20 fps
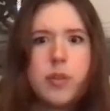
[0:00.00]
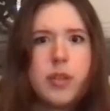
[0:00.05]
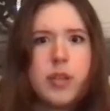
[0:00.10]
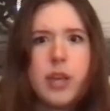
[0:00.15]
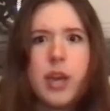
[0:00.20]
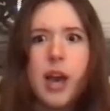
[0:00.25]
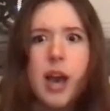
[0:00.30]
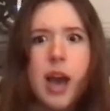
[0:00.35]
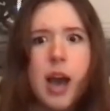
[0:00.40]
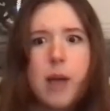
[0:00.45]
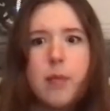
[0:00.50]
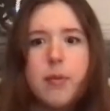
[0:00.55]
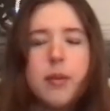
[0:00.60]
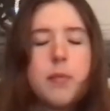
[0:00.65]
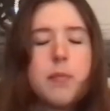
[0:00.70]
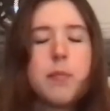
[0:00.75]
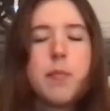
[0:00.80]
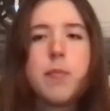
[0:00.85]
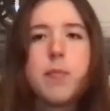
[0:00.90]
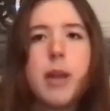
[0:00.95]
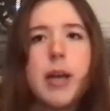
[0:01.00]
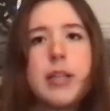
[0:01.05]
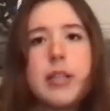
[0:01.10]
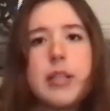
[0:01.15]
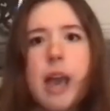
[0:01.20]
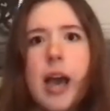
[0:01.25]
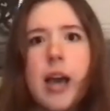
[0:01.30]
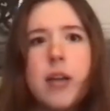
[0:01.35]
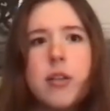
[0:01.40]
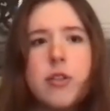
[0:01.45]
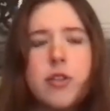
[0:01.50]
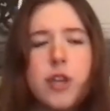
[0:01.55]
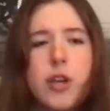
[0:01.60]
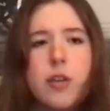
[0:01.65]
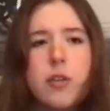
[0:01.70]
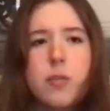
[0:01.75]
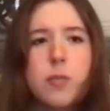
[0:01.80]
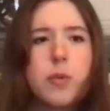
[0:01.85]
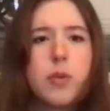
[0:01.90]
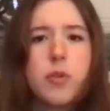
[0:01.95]
yeah, I mean, my dad
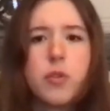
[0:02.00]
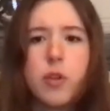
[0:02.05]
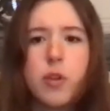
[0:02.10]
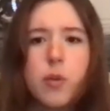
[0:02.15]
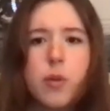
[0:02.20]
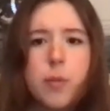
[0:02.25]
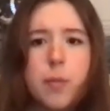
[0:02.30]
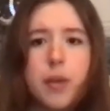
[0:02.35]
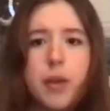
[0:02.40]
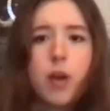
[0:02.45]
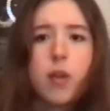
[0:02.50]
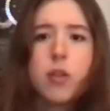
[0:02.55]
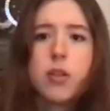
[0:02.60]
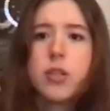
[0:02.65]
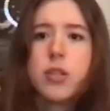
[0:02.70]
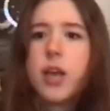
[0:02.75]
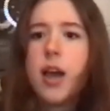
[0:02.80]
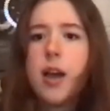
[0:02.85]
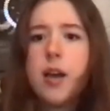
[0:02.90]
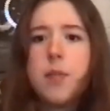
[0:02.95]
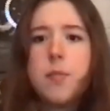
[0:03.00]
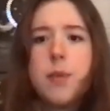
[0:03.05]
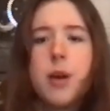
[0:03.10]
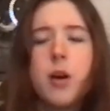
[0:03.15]
shares music with me all the time.